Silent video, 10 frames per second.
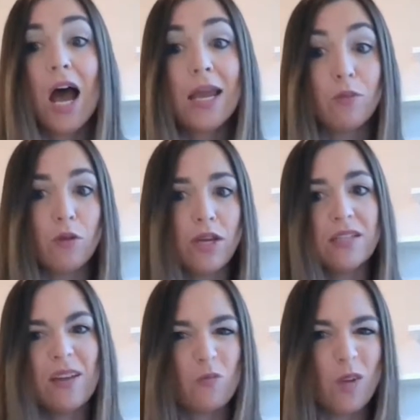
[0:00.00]
employers
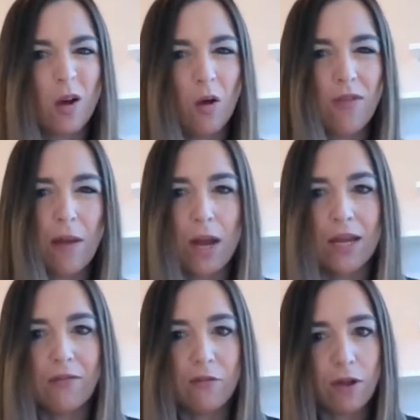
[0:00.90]
can withhold that
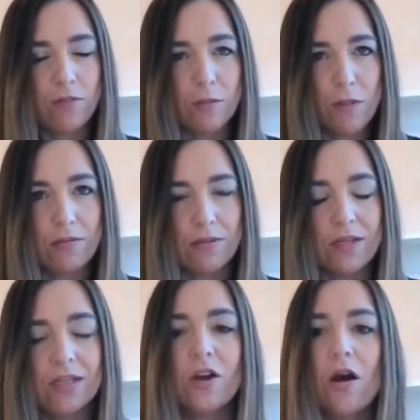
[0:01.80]
money for up to months
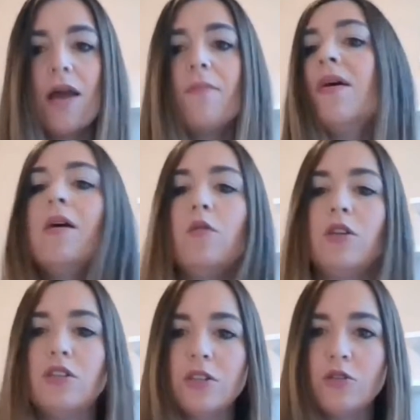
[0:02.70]
at a time,
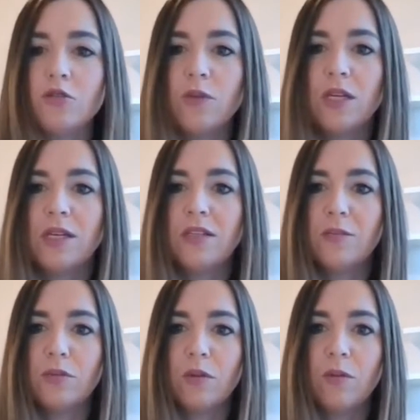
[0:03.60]
which is contributing to
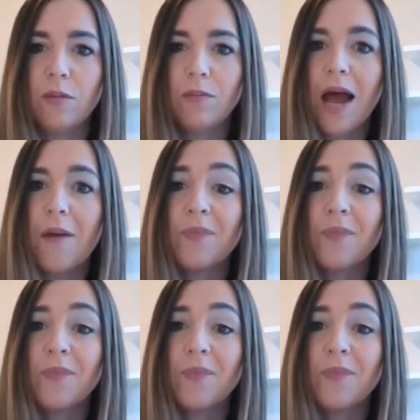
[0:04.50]
the problem.